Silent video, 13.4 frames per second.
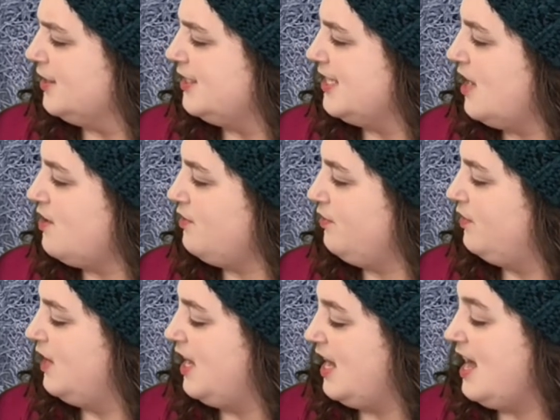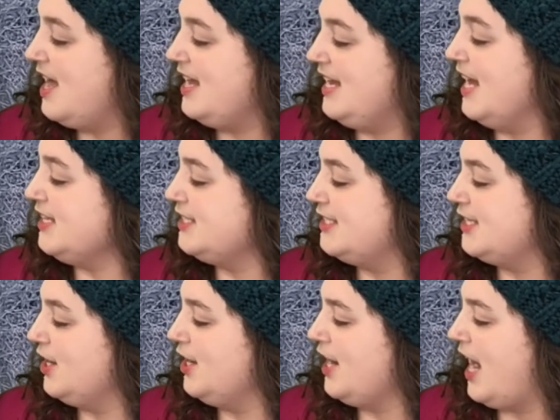yourself? Yes,
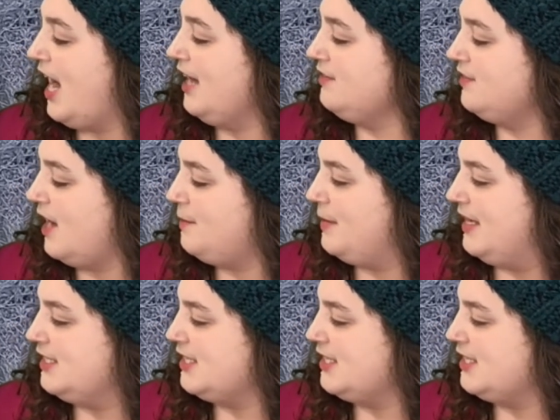sir. I've got my